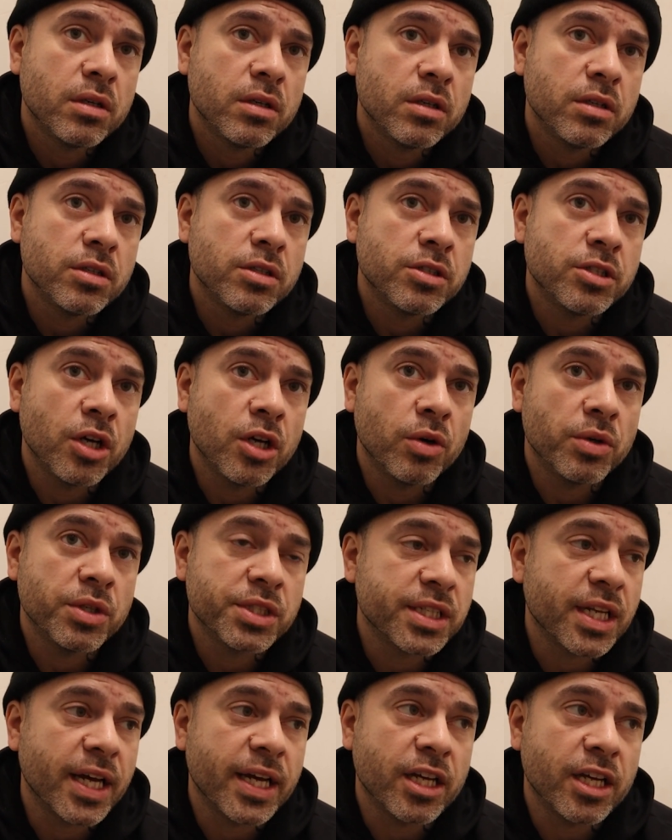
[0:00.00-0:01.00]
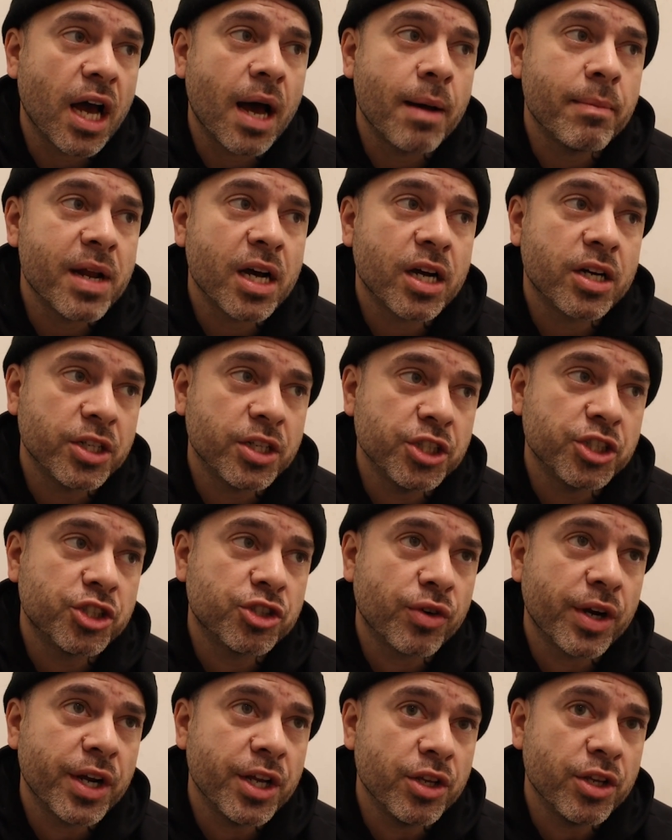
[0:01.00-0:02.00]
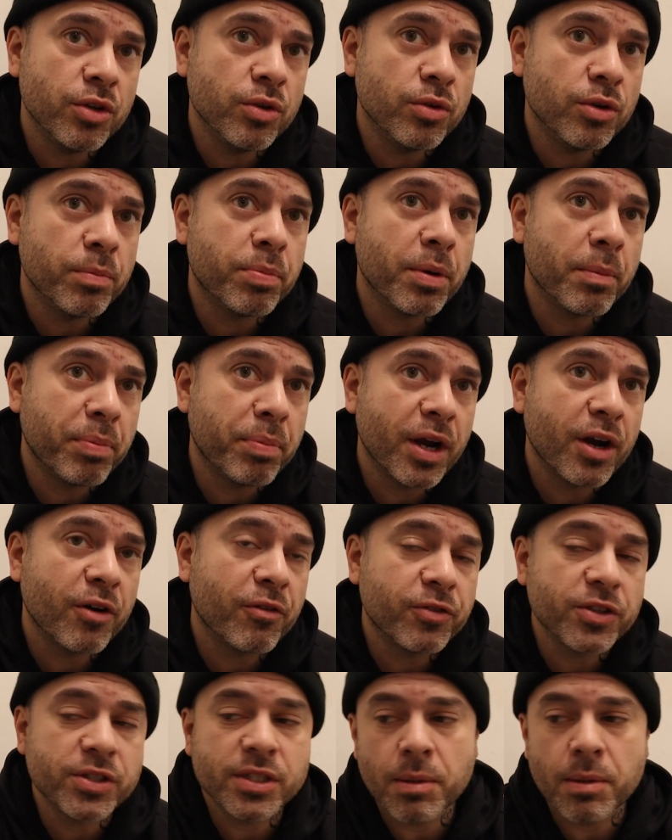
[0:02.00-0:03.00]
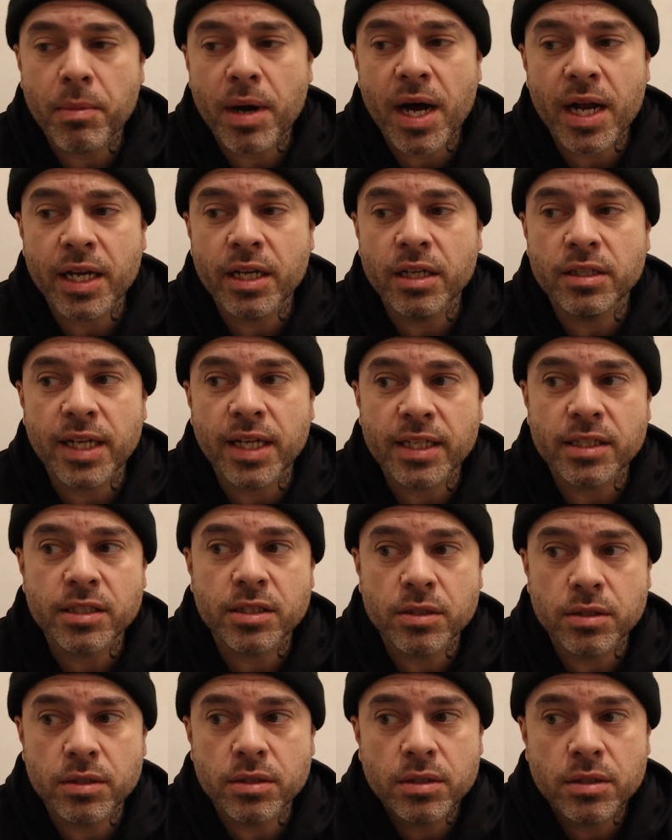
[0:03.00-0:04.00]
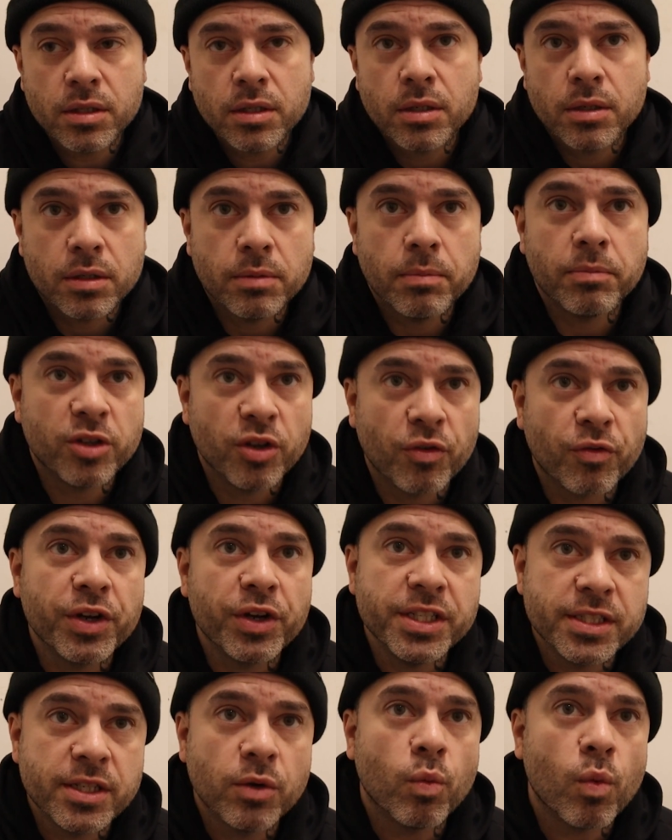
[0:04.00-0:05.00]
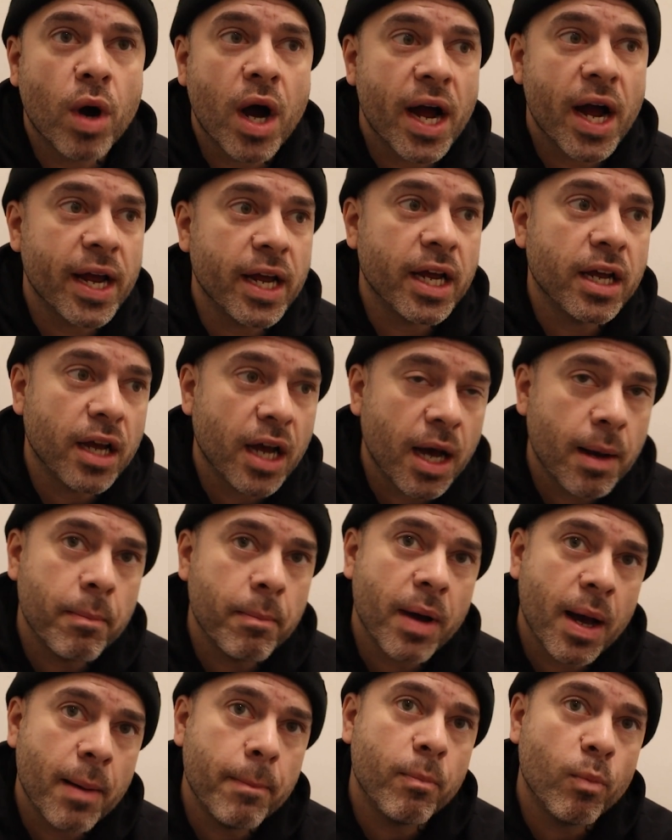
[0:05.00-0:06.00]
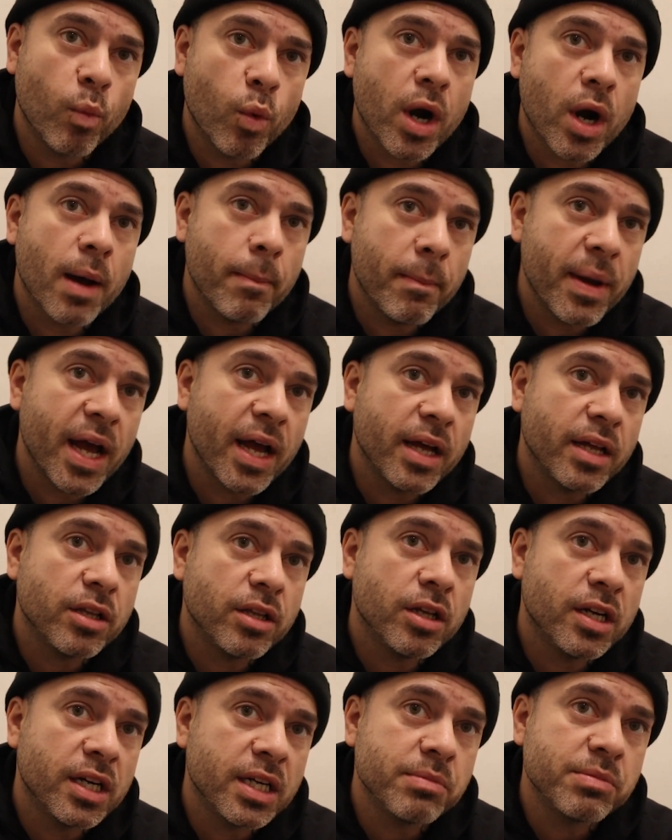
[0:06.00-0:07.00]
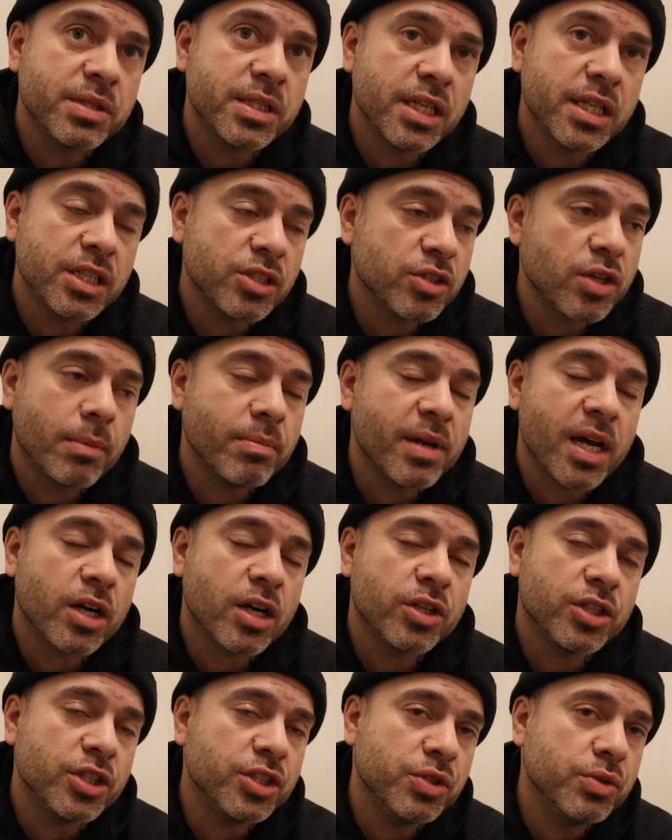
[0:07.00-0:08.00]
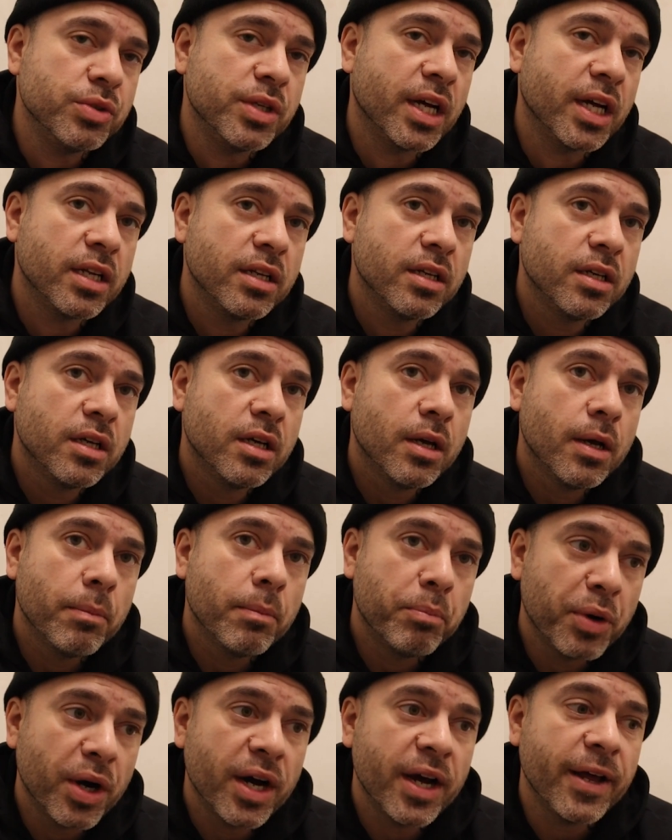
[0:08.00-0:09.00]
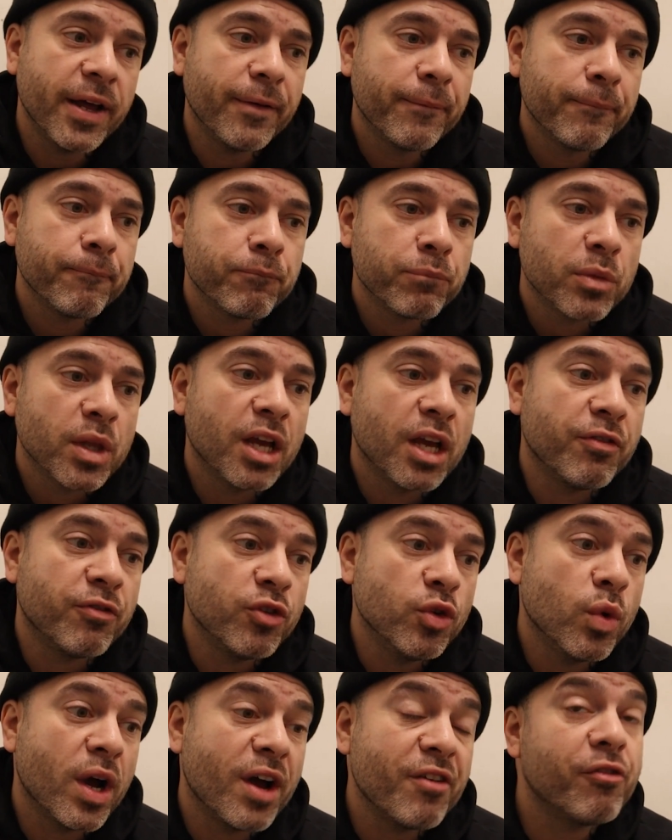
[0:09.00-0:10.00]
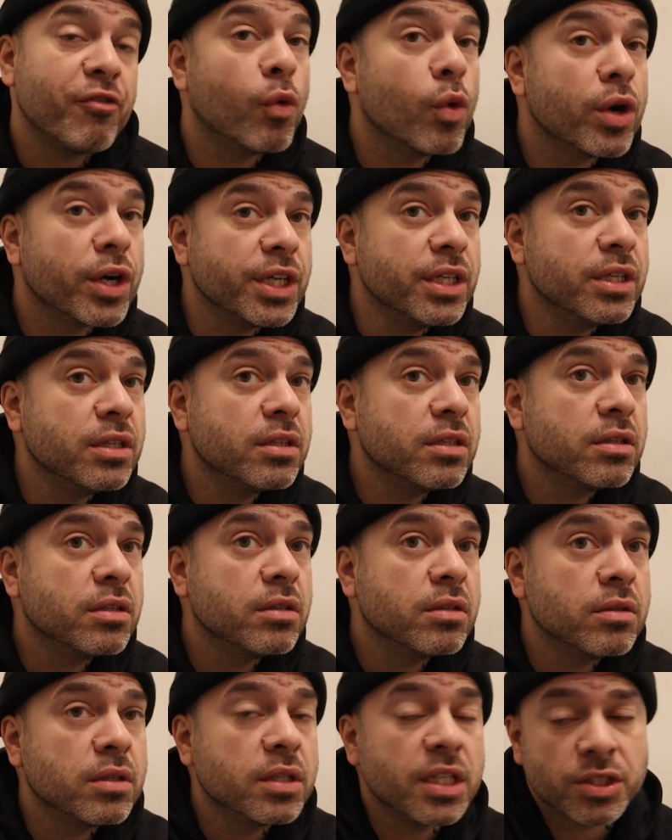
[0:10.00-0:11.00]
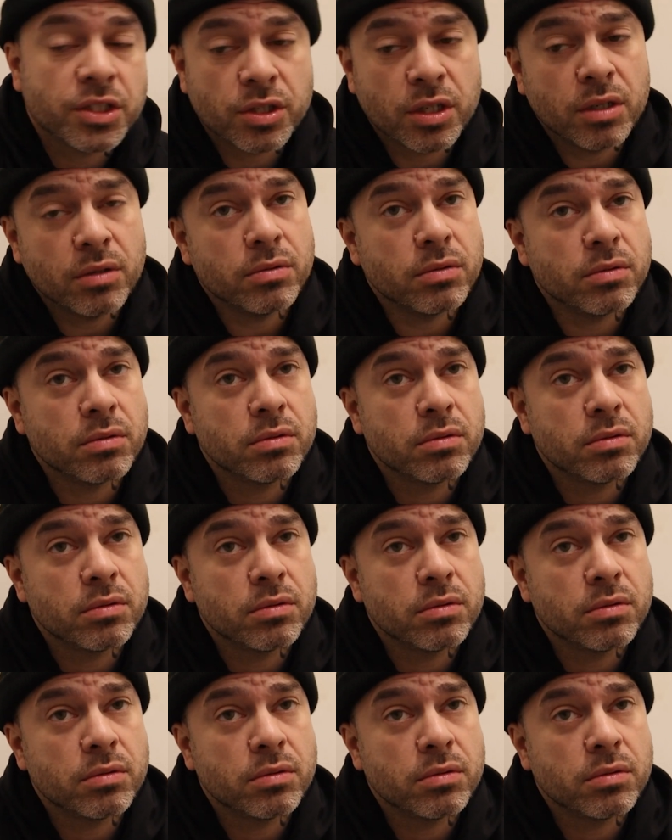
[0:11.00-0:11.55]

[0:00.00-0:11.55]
So it's like, I'm not going to train you to prepare for somebody that's the reason why I'm where I'm at. You know what I'm saying? So I'm not going to do that. But if you at 40, let's go.